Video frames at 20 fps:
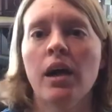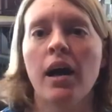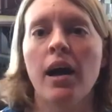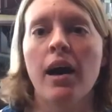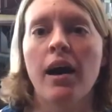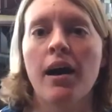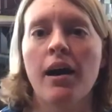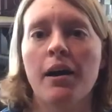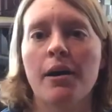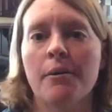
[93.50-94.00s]

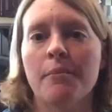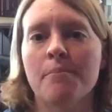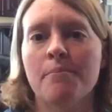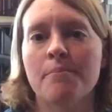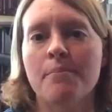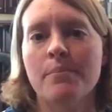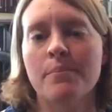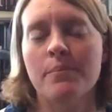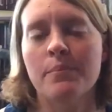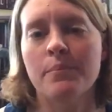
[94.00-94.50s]

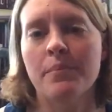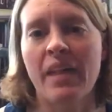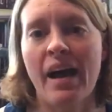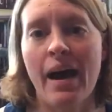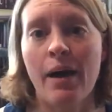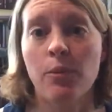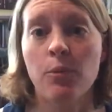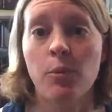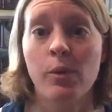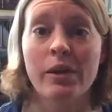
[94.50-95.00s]

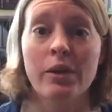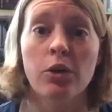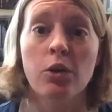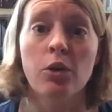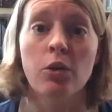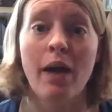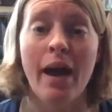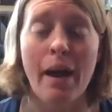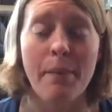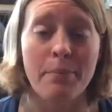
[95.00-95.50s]
that
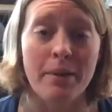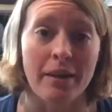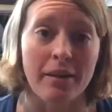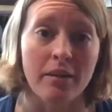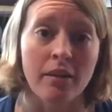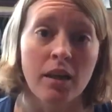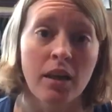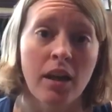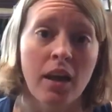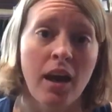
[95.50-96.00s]
will
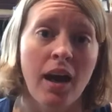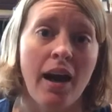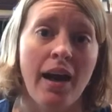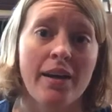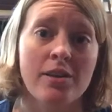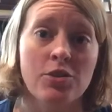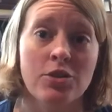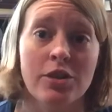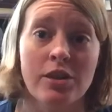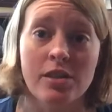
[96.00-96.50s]
happen.
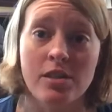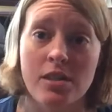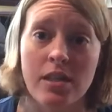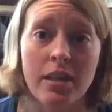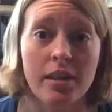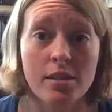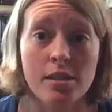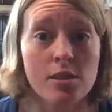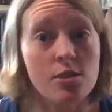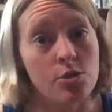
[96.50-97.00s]
As you can
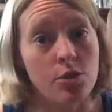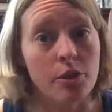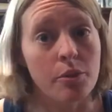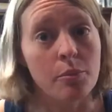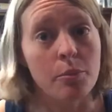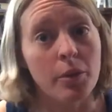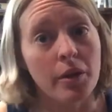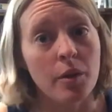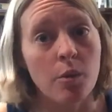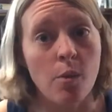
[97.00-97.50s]
see, it's
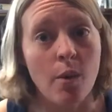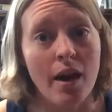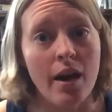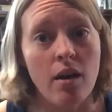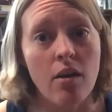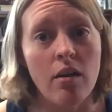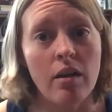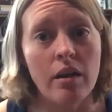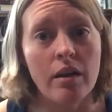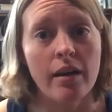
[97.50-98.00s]
doing pretty
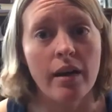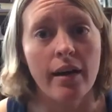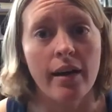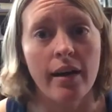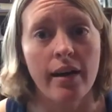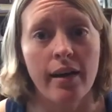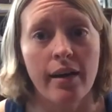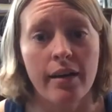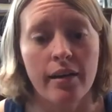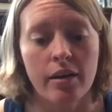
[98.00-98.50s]
well.
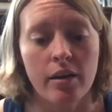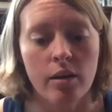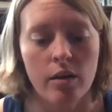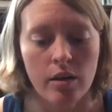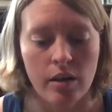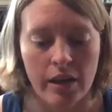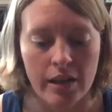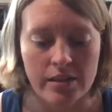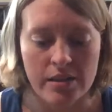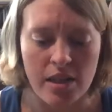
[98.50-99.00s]

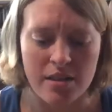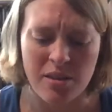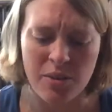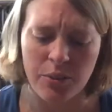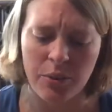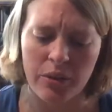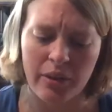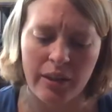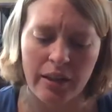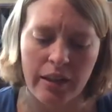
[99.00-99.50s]
It doesn't
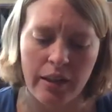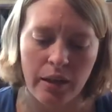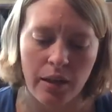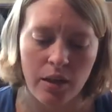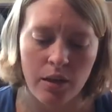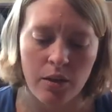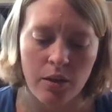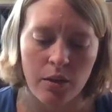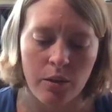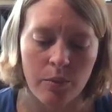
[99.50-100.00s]

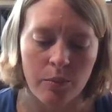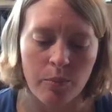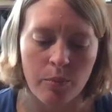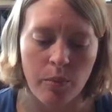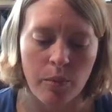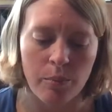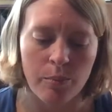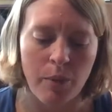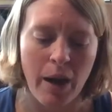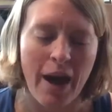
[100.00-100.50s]
really
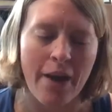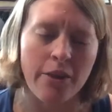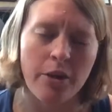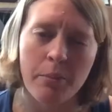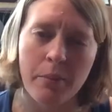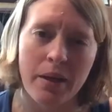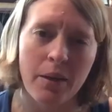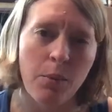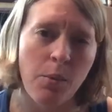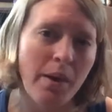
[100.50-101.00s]
bother
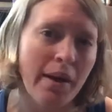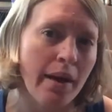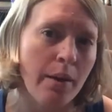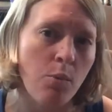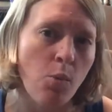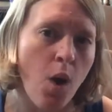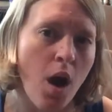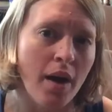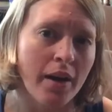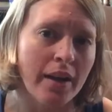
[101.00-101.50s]
me when
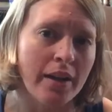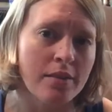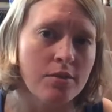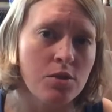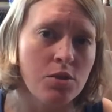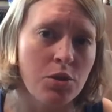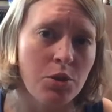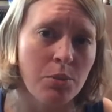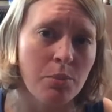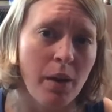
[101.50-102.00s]
I'm
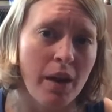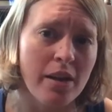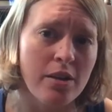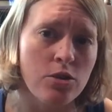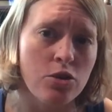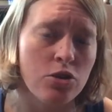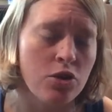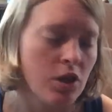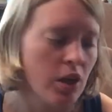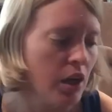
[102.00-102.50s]
walking too
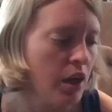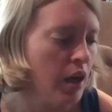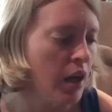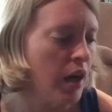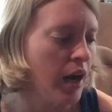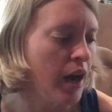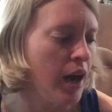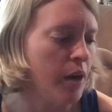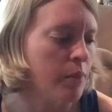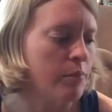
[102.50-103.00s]
much.
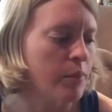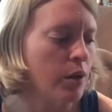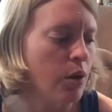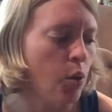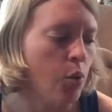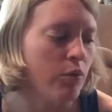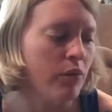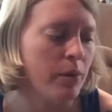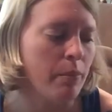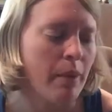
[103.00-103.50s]
The
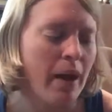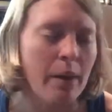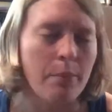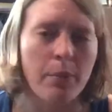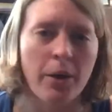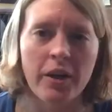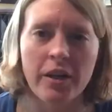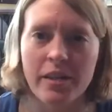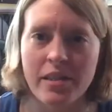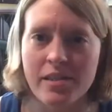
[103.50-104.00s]
only
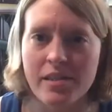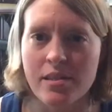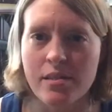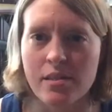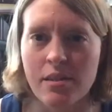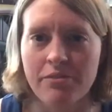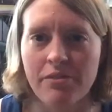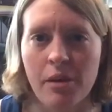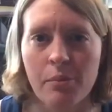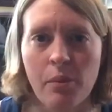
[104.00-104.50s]
bad part
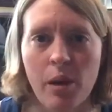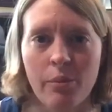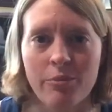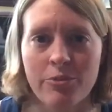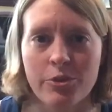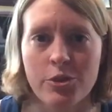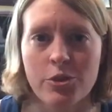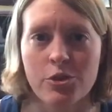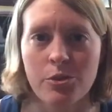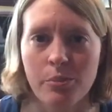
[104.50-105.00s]
is if I'm up
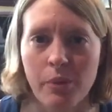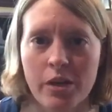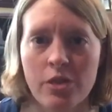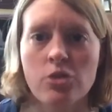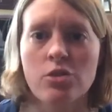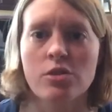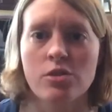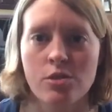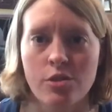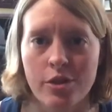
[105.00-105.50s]
for too
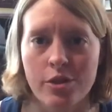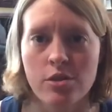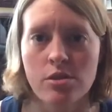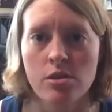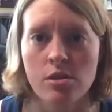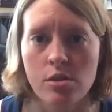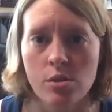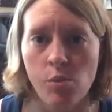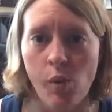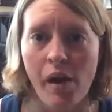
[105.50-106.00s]
much, it starts
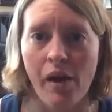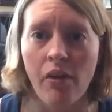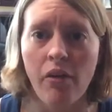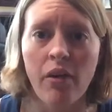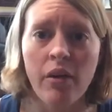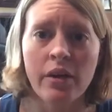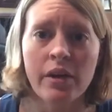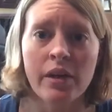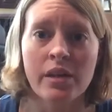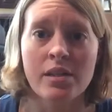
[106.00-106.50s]
to
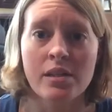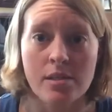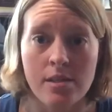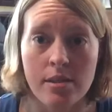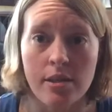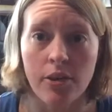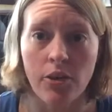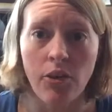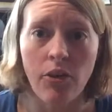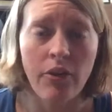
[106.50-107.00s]
swell
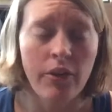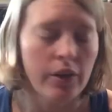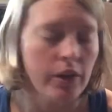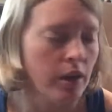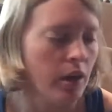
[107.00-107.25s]
still,